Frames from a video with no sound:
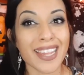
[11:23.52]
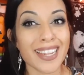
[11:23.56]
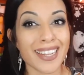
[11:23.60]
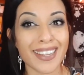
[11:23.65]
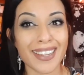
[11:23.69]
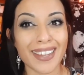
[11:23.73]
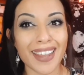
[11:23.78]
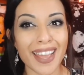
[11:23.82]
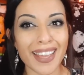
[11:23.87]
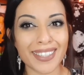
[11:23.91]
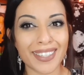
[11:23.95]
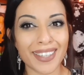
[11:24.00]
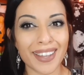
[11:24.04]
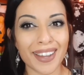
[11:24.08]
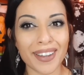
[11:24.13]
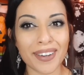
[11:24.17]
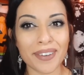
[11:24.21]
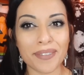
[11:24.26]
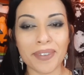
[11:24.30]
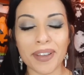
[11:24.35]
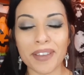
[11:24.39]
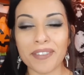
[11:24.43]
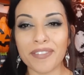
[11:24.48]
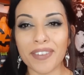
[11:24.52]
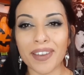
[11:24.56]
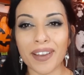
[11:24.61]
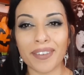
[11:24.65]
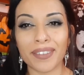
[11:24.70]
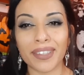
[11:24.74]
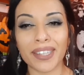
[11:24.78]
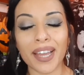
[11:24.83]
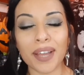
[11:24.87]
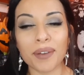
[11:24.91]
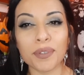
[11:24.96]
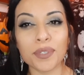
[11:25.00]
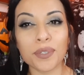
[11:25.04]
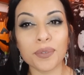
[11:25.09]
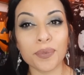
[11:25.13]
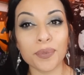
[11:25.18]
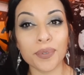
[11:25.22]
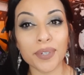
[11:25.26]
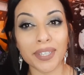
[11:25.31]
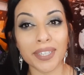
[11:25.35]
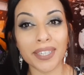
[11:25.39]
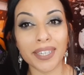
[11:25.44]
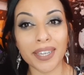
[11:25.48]
Next item I found that I was
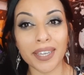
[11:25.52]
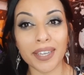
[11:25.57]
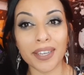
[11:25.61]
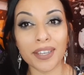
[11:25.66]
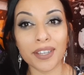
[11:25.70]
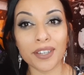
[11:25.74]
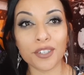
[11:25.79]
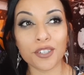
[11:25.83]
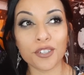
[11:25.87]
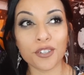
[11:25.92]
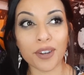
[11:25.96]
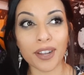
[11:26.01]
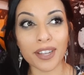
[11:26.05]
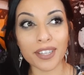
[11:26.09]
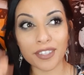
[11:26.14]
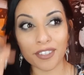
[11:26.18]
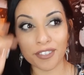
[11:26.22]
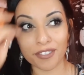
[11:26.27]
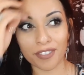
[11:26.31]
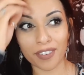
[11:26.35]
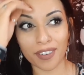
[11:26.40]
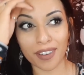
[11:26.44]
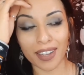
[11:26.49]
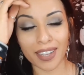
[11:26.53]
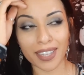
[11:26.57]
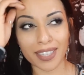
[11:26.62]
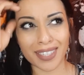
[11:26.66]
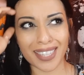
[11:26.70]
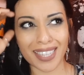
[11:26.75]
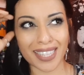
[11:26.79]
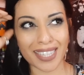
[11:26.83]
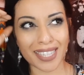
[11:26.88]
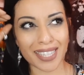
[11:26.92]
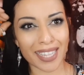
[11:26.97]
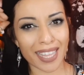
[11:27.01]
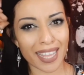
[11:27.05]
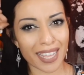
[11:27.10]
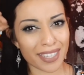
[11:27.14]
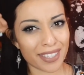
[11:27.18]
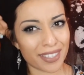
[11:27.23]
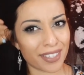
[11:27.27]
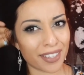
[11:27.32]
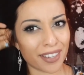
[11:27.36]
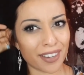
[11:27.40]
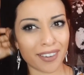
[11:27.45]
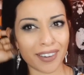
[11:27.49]
really trying to find since
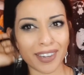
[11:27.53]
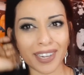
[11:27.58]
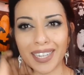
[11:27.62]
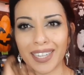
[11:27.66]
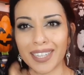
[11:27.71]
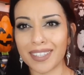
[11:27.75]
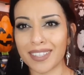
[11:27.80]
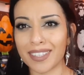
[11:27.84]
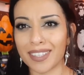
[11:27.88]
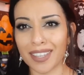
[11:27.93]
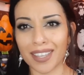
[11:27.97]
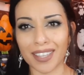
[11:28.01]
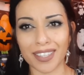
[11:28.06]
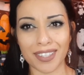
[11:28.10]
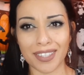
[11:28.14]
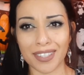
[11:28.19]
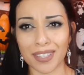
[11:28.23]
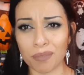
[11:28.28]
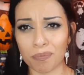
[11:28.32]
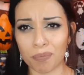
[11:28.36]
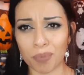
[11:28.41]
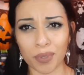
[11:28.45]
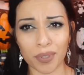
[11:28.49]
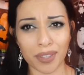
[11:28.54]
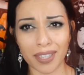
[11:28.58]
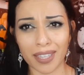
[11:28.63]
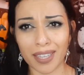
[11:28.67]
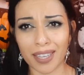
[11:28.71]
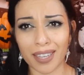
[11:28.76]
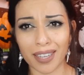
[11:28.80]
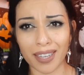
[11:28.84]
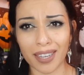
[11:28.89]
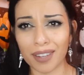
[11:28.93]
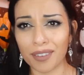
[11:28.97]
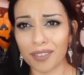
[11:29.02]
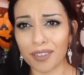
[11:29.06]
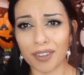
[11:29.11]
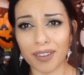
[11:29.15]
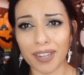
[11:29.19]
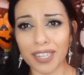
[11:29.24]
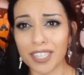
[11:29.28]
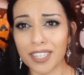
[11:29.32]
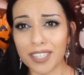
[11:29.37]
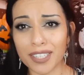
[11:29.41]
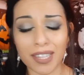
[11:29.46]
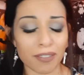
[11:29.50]
last year, and it's like a simple thing, I don't know,
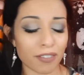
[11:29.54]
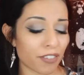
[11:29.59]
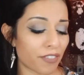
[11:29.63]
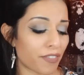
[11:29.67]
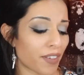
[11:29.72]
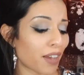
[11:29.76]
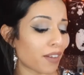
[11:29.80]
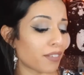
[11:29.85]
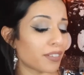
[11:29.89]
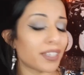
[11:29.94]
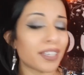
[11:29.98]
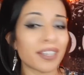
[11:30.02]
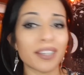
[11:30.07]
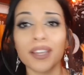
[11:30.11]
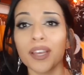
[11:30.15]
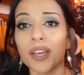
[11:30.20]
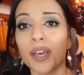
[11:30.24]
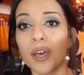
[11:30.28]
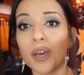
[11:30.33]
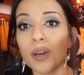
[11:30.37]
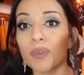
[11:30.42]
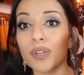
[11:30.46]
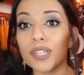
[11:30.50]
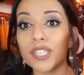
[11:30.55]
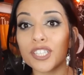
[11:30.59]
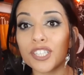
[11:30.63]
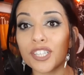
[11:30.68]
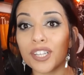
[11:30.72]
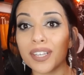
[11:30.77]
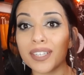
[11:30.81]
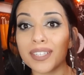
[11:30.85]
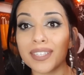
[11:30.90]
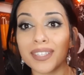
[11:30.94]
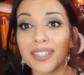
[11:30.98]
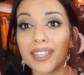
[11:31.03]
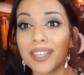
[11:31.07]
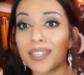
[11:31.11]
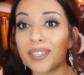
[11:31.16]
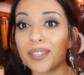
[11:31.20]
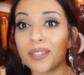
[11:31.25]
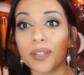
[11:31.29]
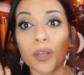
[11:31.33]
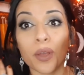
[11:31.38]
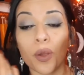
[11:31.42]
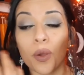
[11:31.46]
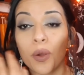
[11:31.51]
I just never found it, was just this
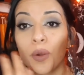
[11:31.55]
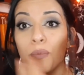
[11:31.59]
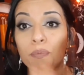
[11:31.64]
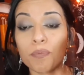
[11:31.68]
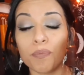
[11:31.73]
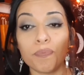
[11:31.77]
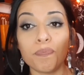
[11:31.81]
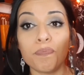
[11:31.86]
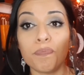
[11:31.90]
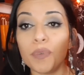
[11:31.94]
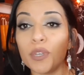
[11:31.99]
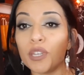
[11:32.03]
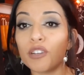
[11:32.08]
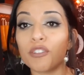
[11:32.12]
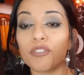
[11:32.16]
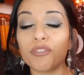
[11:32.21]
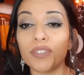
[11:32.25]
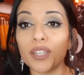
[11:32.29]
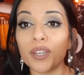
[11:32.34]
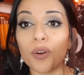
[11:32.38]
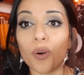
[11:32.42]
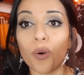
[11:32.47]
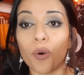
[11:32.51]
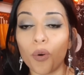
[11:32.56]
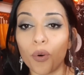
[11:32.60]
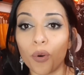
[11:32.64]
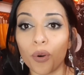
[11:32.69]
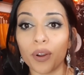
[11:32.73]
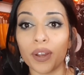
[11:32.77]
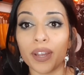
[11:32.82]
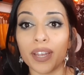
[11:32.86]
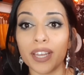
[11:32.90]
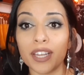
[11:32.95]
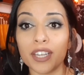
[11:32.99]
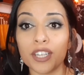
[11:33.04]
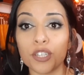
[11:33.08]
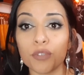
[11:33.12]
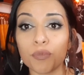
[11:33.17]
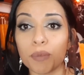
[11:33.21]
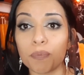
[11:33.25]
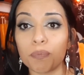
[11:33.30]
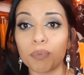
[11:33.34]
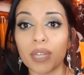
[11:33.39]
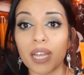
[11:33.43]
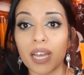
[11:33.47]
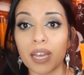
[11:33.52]
beautifully orange
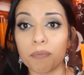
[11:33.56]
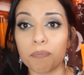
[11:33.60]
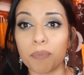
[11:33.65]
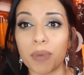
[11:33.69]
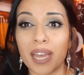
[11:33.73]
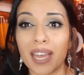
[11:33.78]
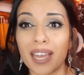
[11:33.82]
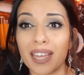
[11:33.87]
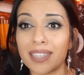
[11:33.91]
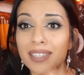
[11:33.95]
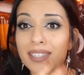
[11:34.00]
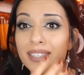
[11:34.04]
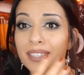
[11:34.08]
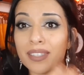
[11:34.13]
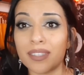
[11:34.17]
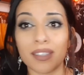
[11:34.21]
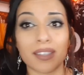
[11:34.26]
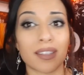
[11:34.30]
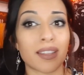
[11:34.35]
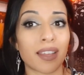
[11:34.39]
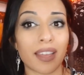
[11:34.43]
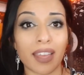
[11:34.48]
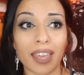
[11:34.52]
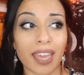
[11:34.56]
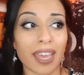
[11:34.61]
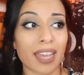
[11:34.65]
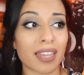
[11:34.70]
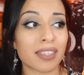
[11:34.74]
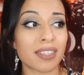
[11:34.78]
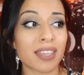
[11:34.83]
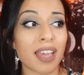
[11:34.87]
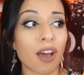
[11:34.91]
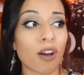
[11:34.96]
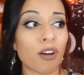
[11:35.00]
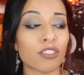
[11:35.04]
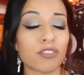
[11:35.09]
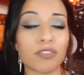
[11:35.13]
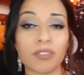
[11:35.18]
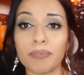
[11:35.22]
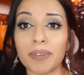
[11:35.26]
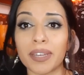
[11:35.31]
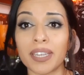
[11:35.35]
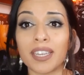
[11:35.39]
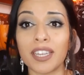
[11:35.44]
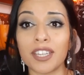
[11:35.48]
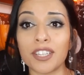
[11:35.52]
with black bats hand towels
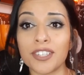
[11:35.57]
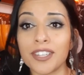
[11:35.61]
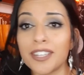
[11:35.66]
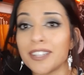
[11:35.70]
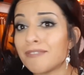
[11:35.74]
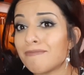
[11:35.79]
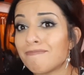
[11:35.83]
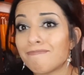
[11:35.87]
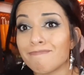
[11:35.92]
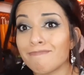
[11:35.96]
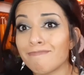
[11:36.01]
for my kitchen.